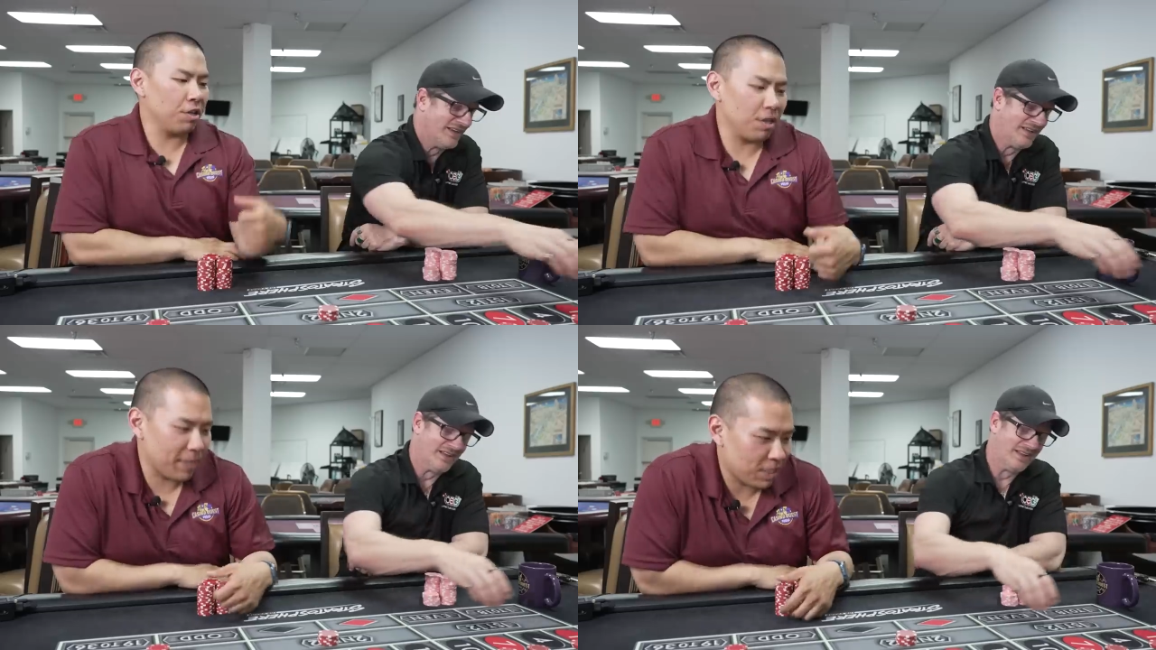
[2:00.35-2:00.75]
Speaker 1: Are
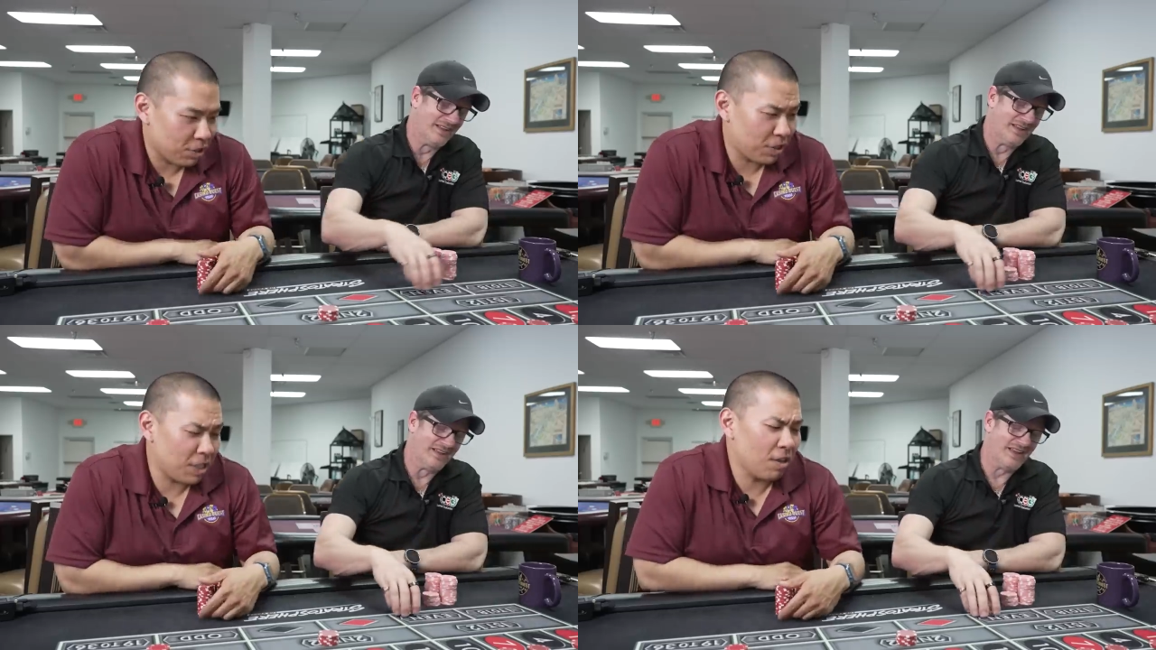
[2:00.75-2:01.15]
you gonna bet
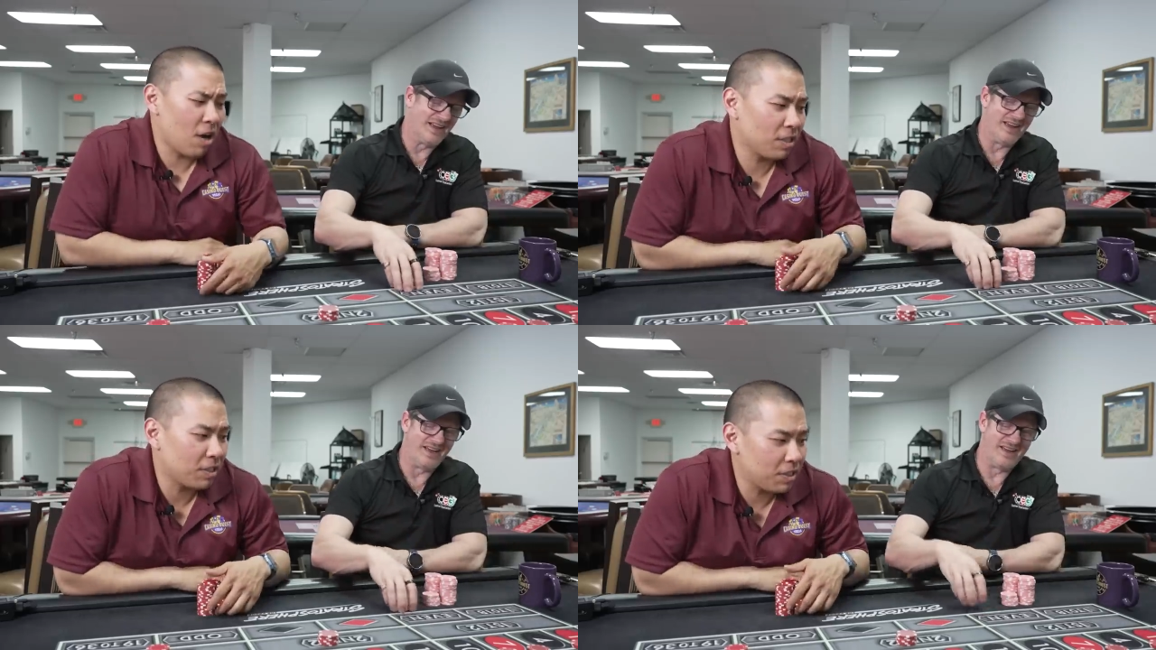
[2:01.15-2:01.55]
this the
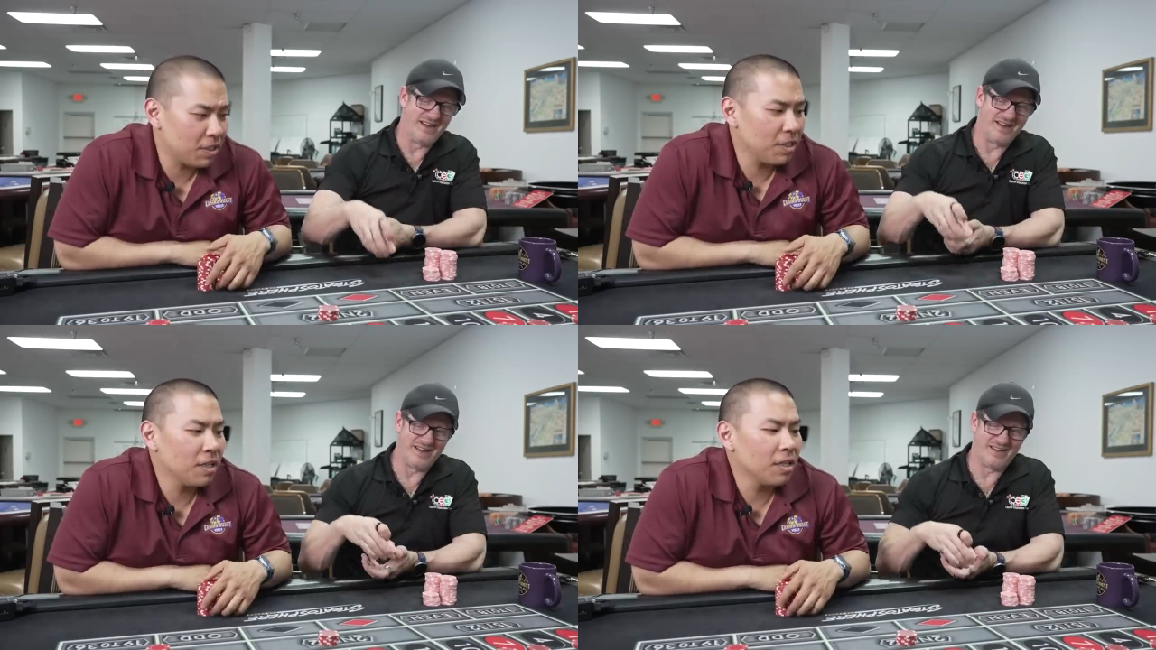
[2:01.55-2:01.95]
Donks?
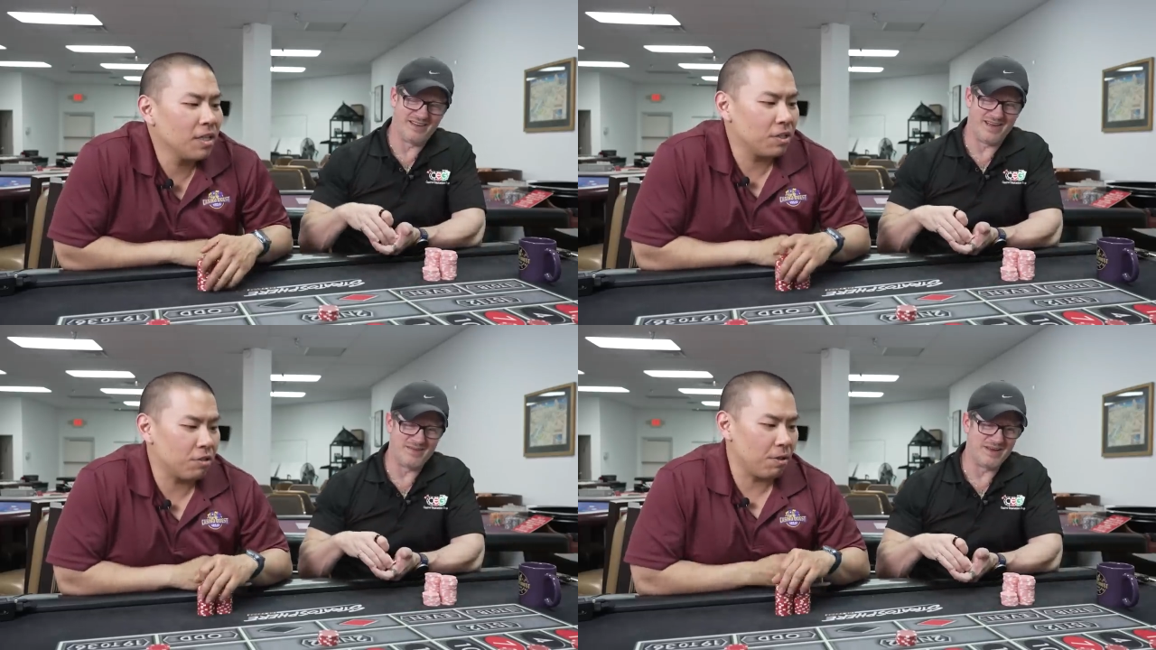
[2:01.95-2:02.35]

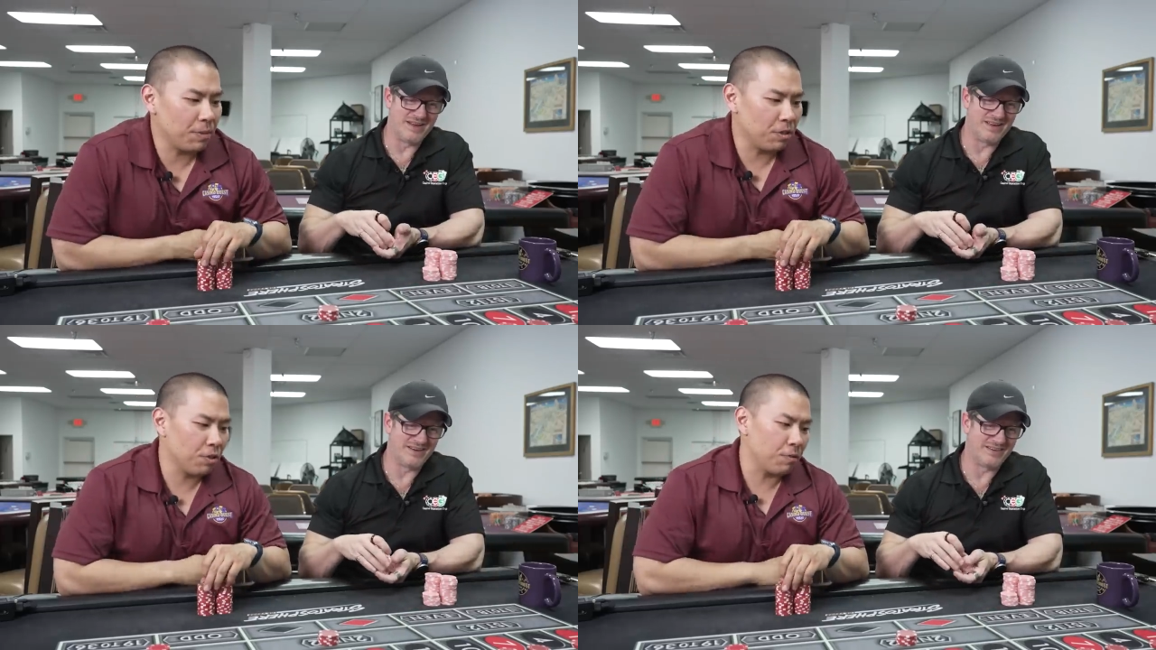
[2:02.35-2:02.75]
Uh, I mean,
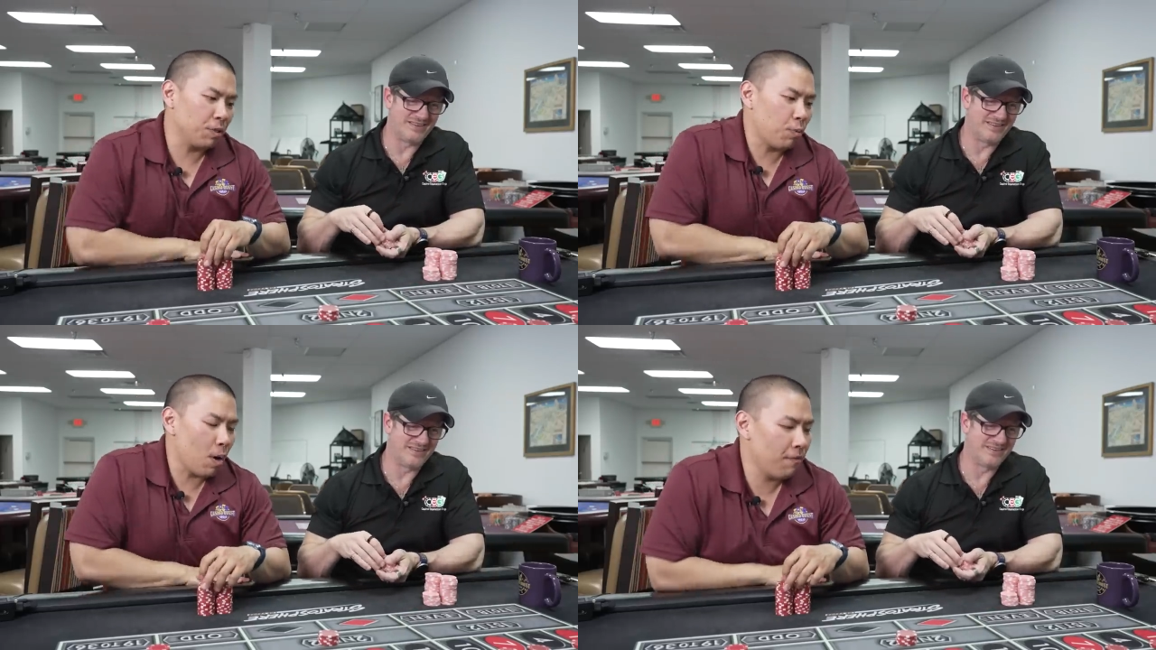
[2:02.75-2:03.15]

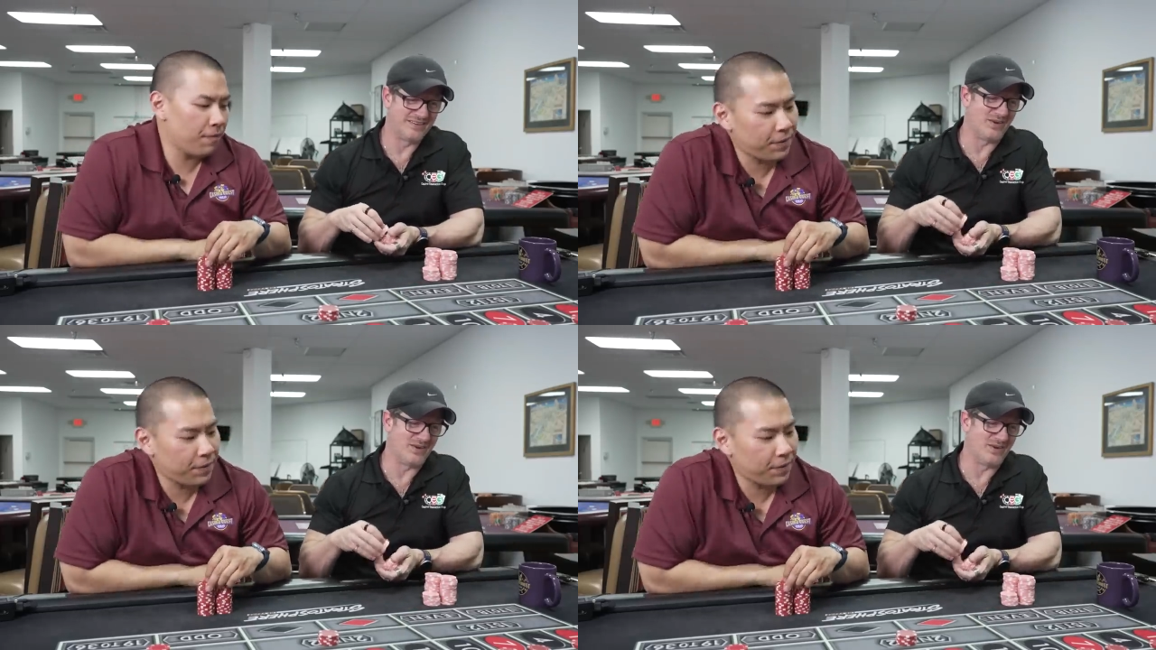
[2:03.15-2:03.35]
312.